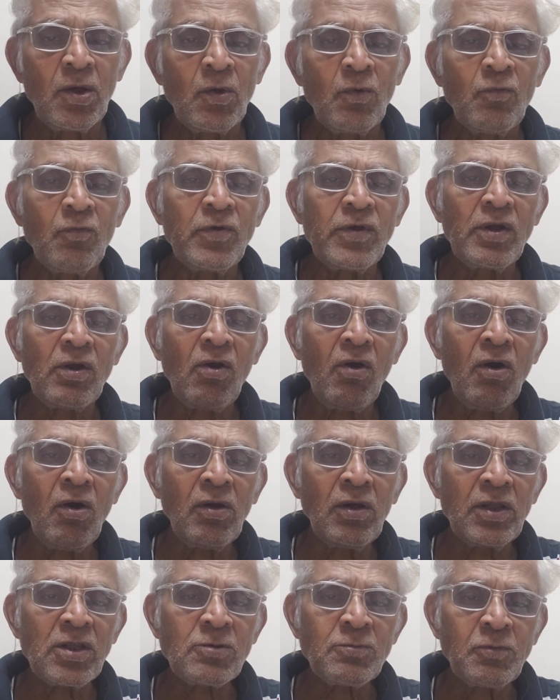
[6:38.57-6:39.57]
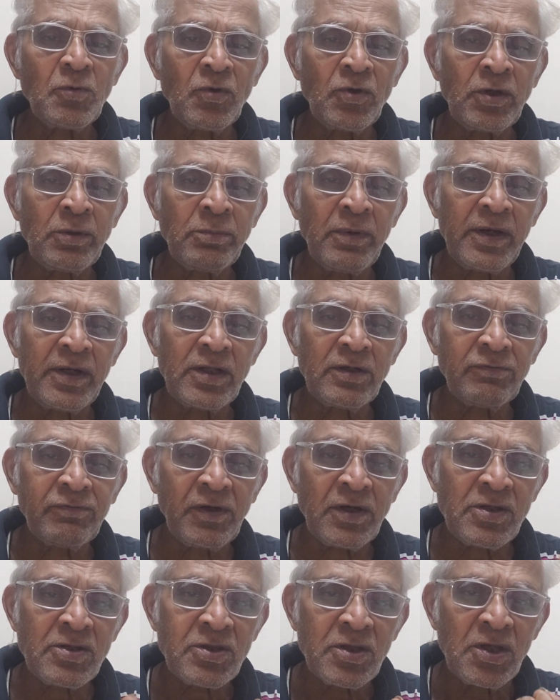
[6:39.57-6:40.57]
We are all exploring, my dear
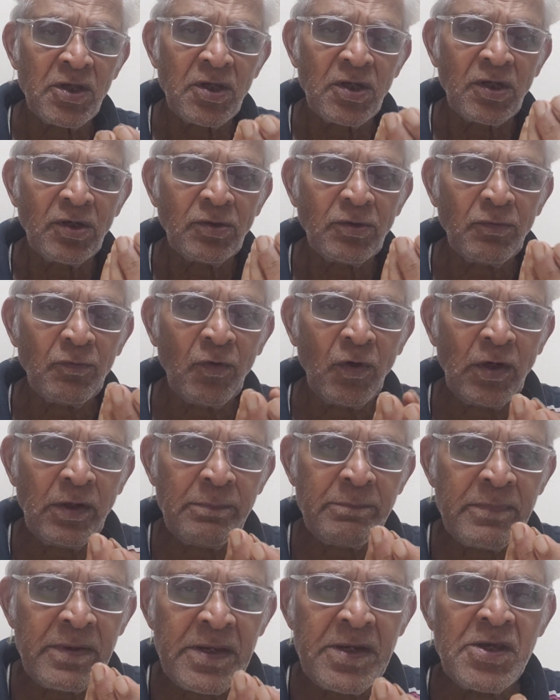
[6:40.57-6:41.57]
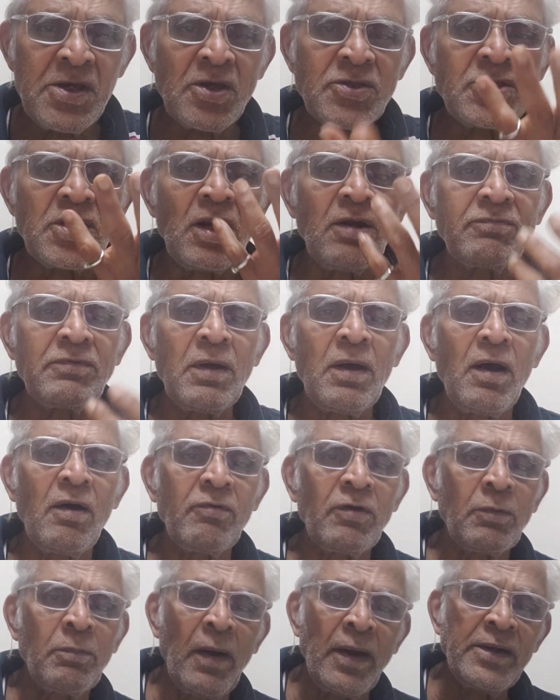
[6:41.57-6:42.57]
friends. Only miniature of
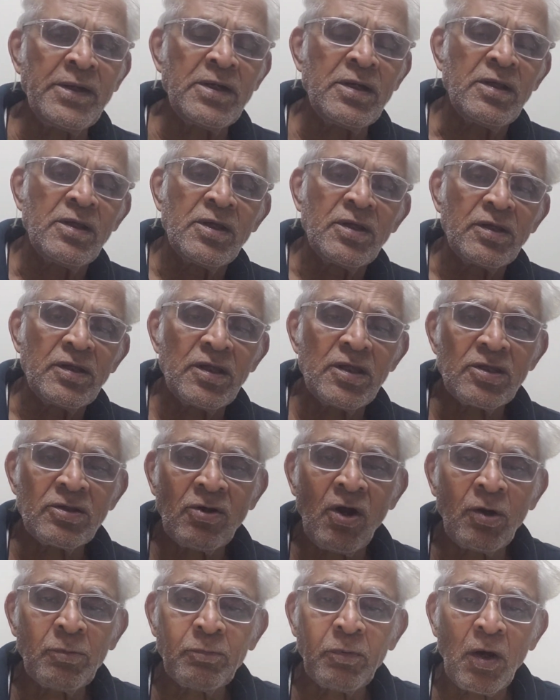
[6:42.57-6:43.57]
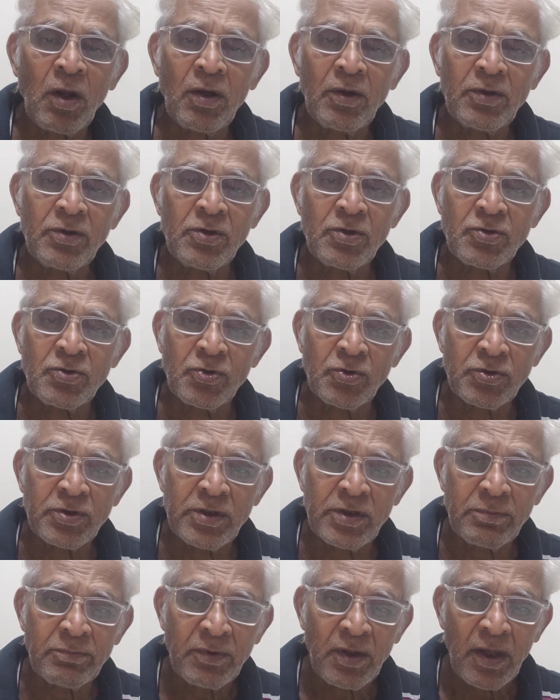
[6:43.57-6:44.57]
our mind is
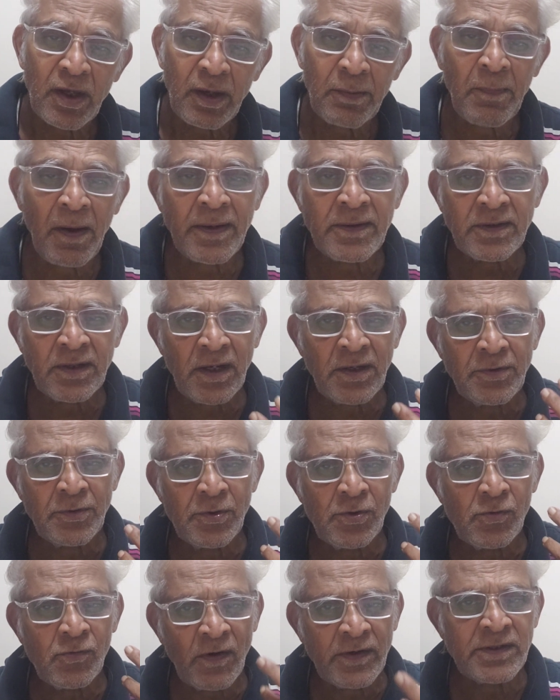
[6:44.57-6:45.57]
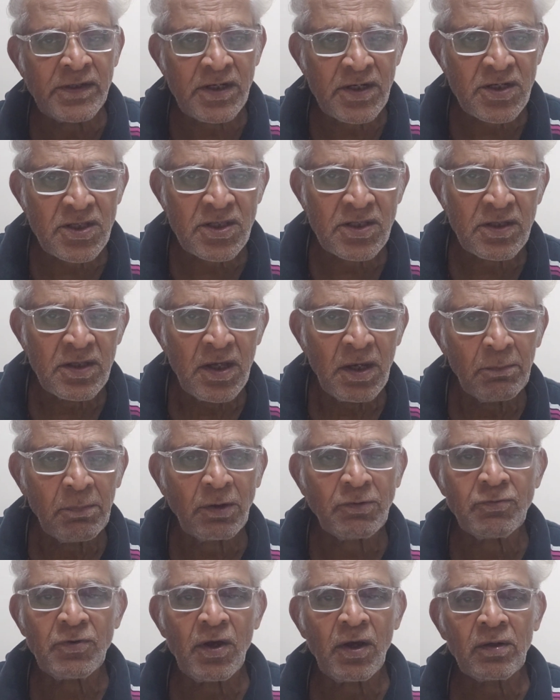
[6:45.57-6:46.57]
used. Mind can do wonders,
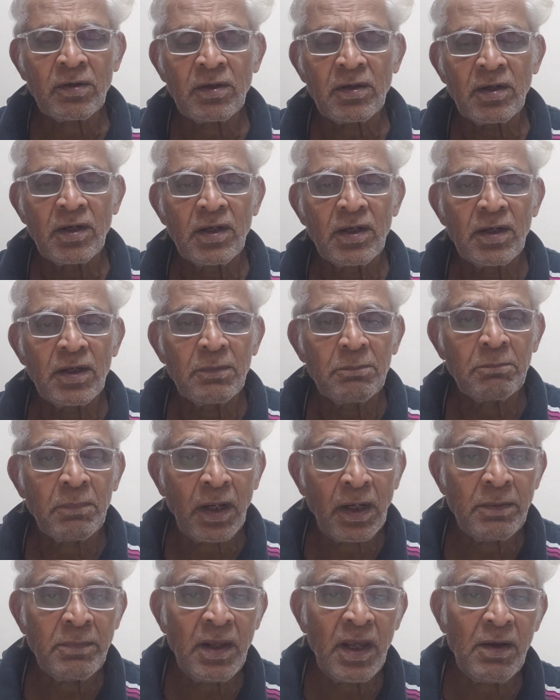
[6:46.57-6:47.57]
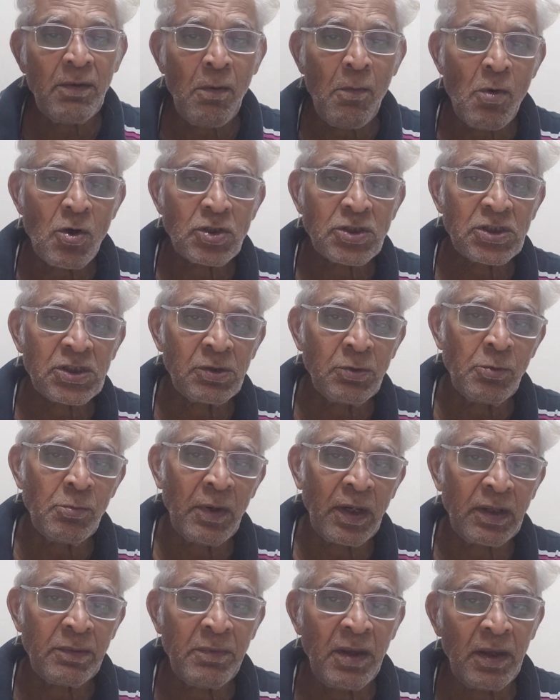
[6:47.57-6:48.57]
but we are manameva mosham,
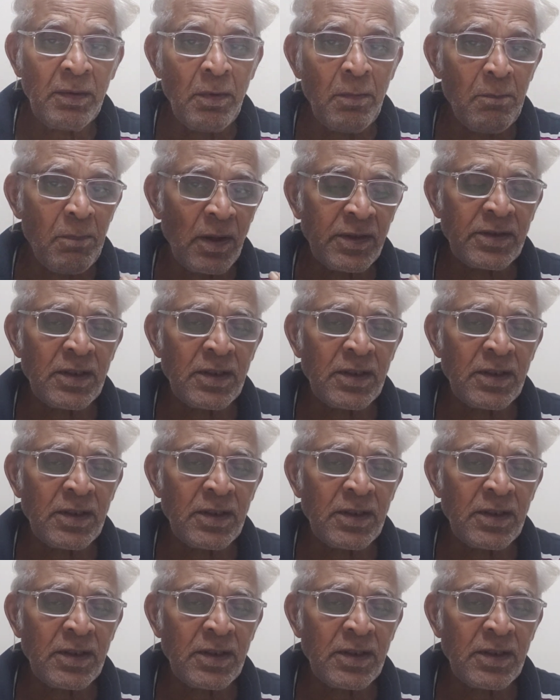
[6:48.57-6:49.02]
manameva